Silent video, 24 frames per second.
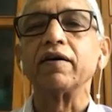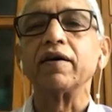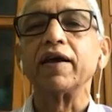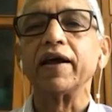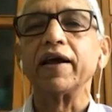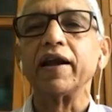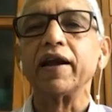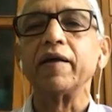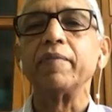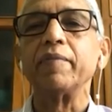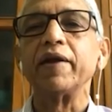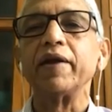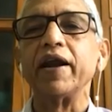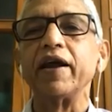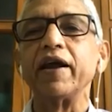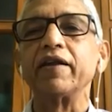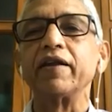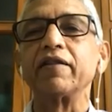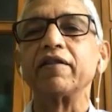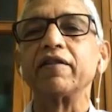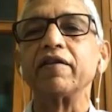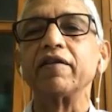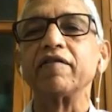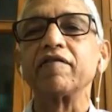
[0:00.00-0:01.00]
eliminate
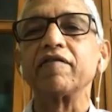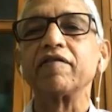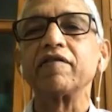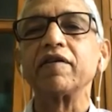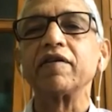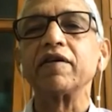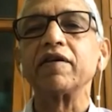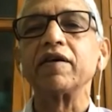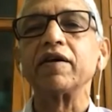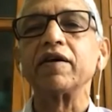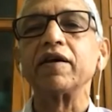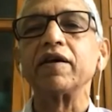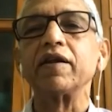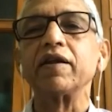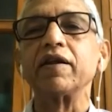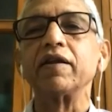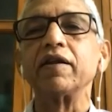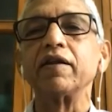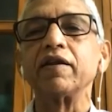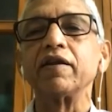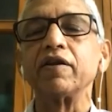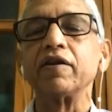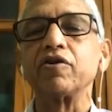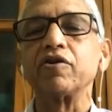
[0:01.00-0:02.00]
this
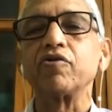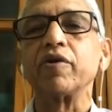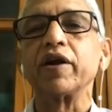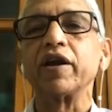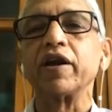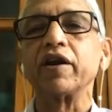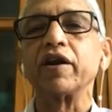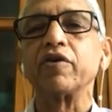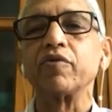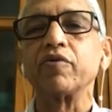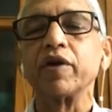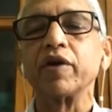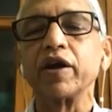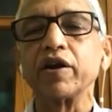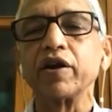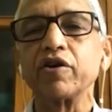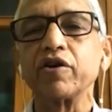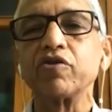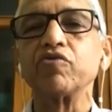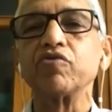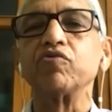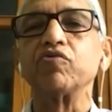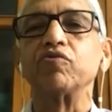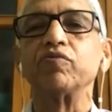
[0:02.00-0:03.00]
in twenty twenty-two.